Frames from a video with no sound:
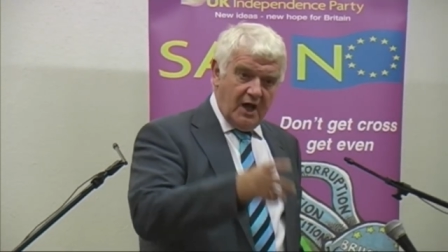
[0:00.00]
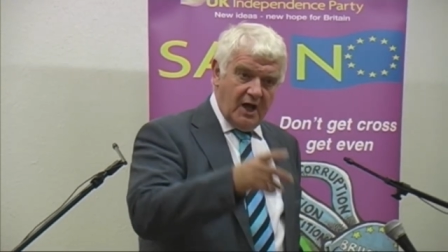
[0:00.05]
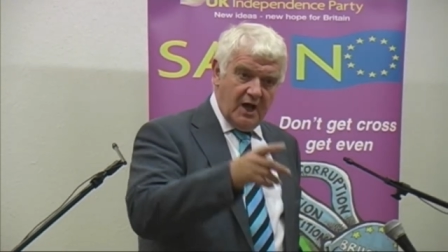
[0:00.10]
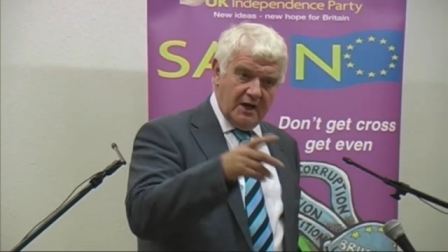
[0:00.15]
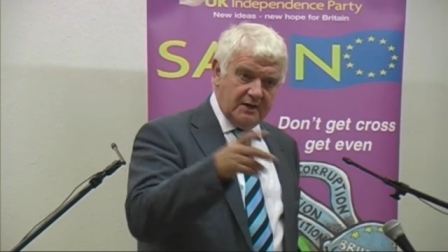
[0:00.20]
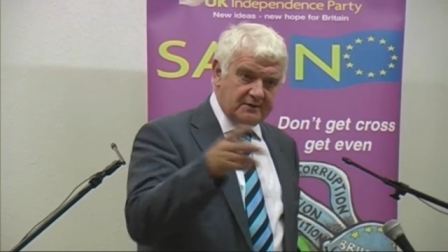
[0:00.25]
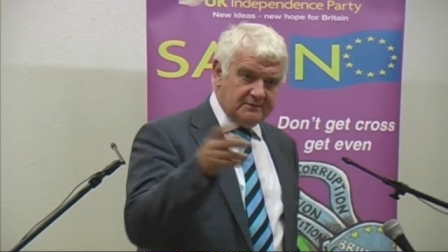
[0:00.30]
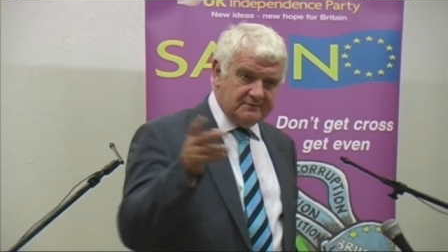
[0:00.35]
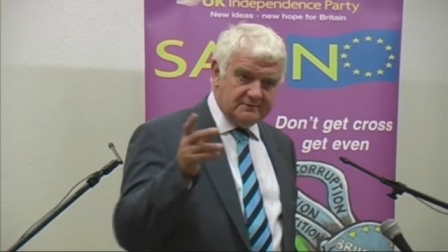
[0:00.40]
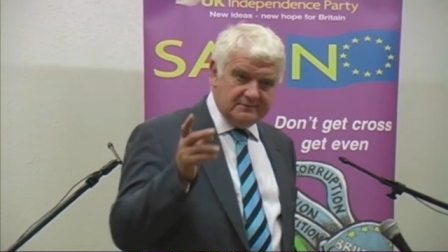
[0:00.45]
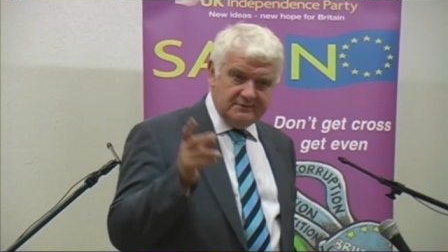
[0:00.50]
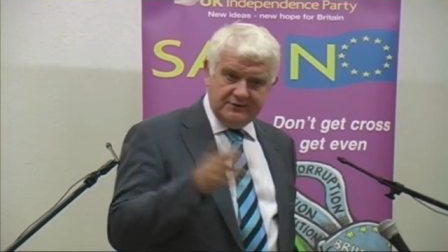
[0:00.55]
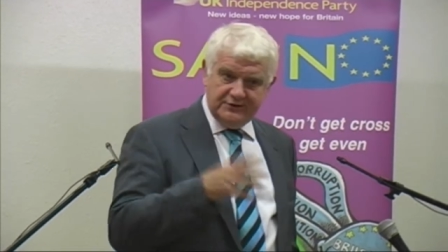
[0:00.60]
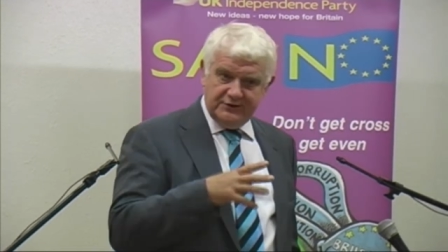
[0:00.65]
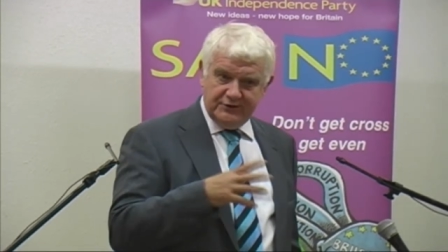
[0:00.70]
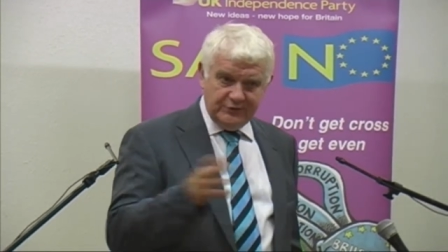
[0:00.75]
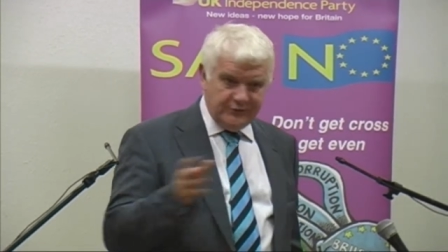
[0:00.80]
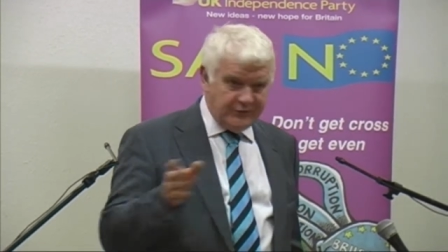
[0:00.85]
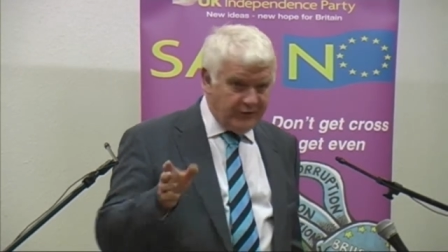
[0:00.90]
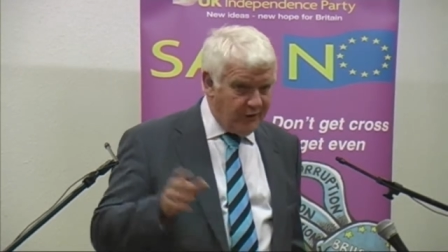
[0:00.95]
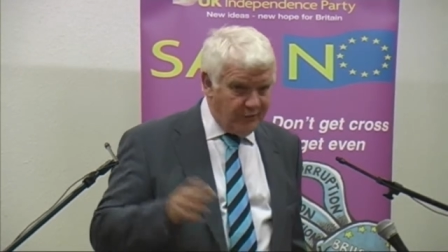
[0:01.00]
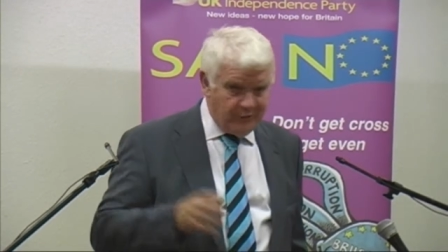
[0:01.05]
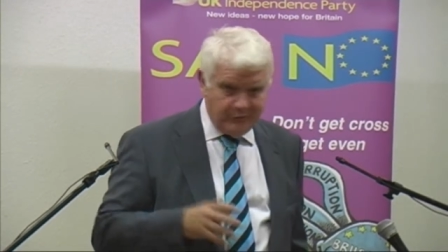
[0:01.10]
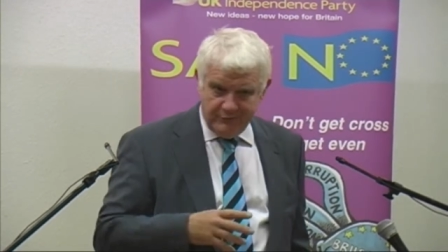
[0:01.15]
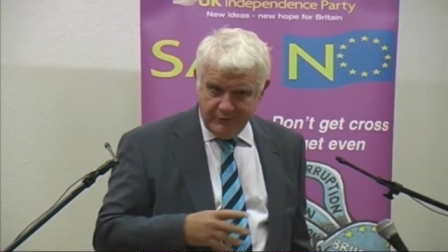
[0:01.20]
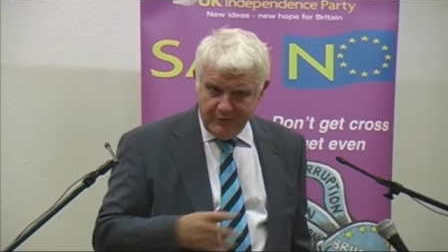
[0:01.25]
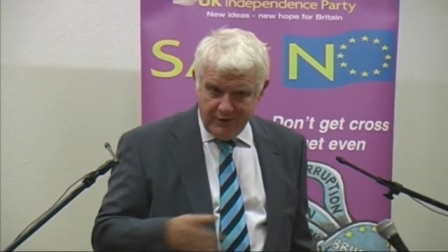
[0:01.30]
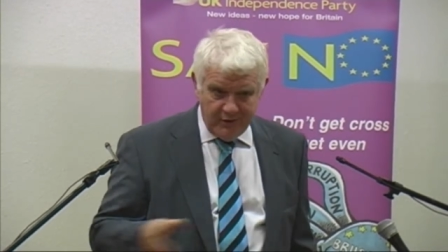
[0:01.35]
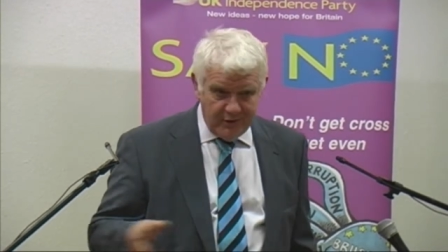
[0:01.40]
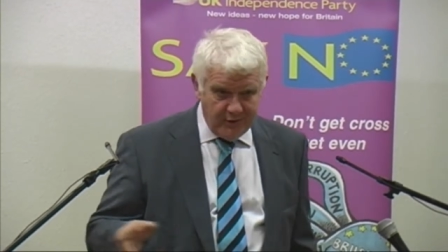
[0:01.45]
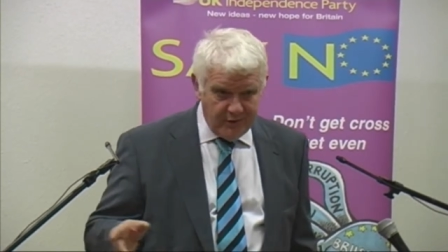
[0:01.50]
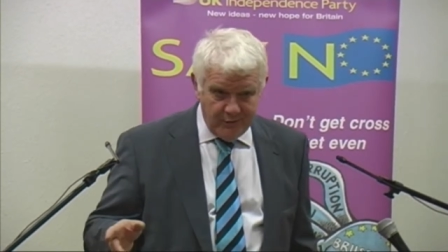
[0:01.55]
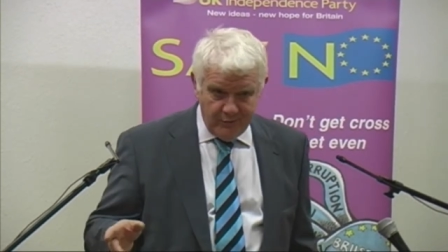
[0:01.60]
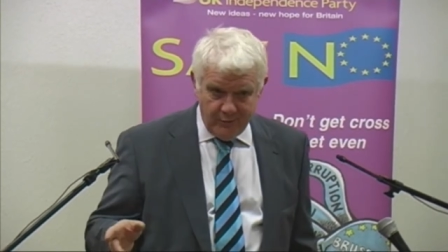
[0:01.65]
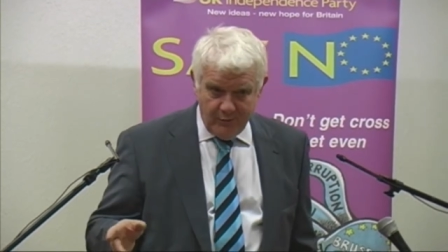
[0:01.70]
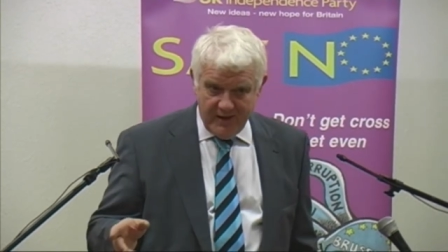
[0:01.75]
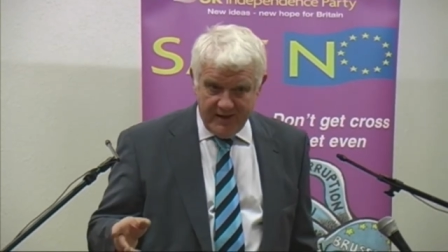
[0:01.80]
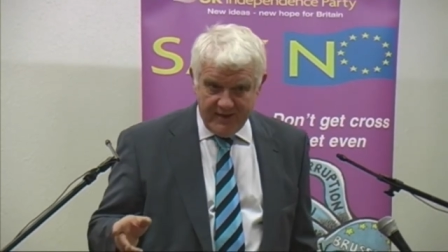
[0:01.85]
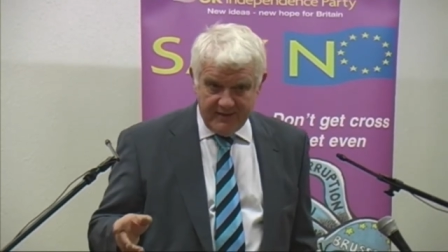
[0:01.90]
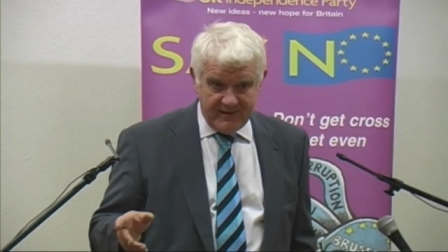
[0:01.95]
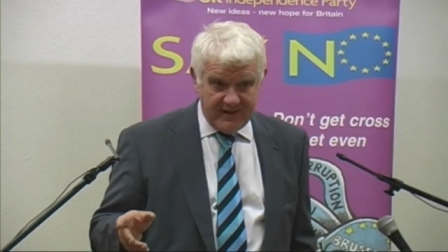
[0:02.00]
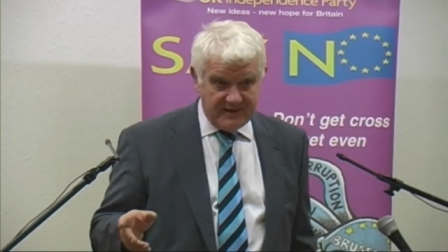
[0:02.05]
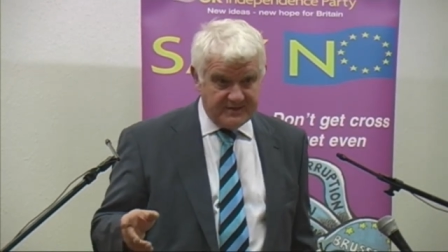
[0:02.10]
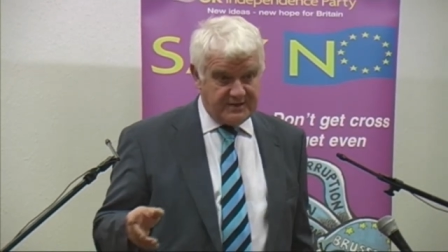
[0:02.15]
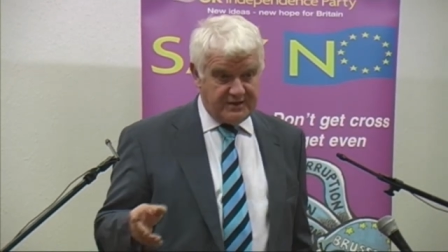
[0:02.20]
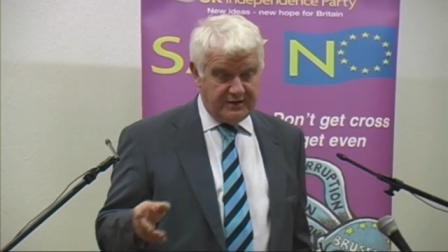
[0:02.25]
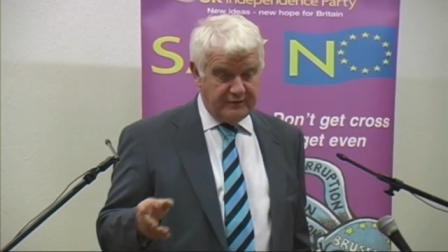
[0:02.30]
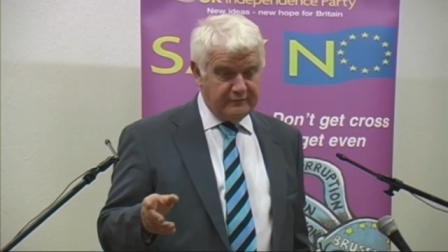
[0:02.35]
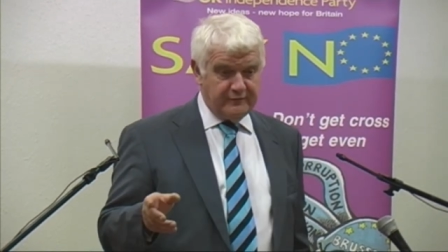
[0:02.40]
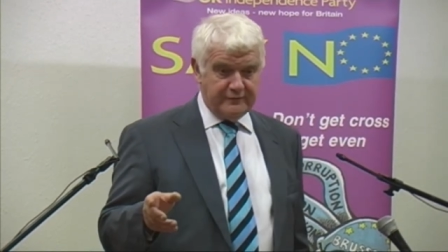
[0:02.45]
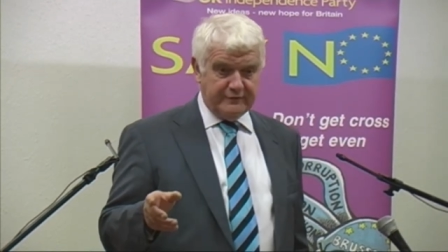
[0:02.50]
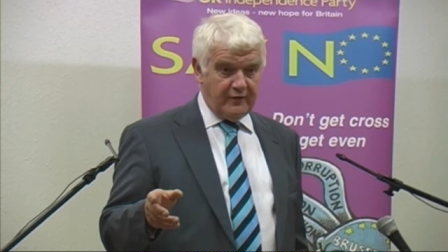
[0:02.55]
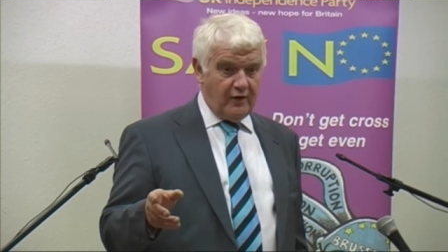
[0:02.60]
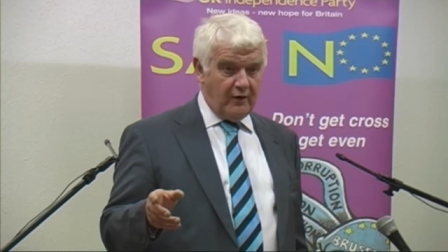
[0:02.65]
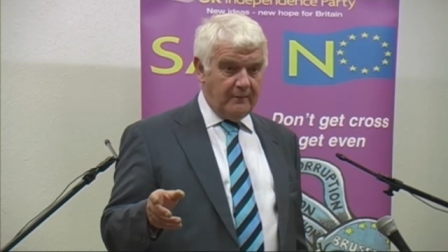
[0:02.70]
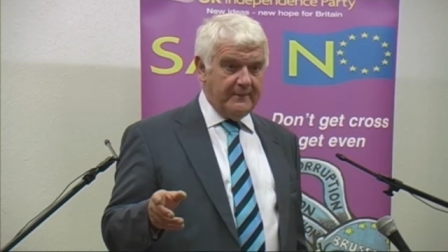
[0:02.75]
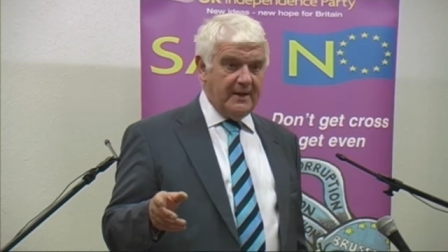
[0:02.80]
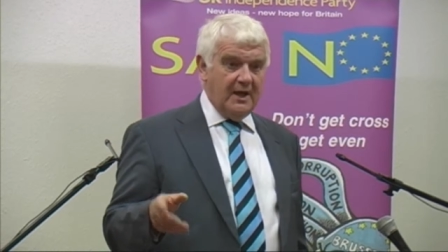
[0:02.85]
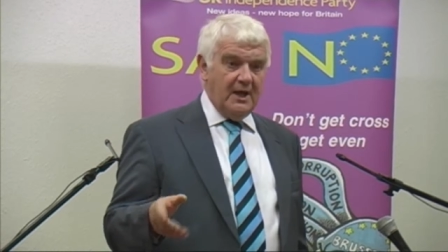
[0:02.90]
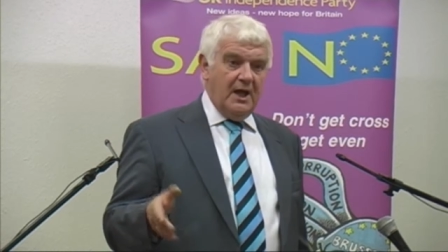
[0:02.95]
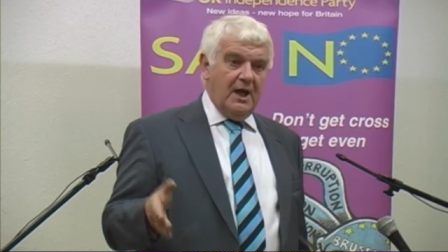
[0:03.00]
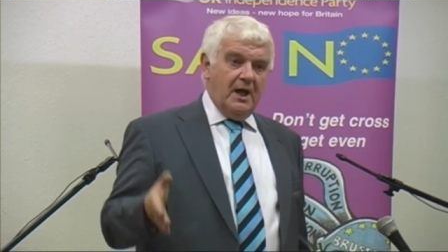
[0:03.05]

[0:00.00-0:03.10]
And you don't know where that's come from.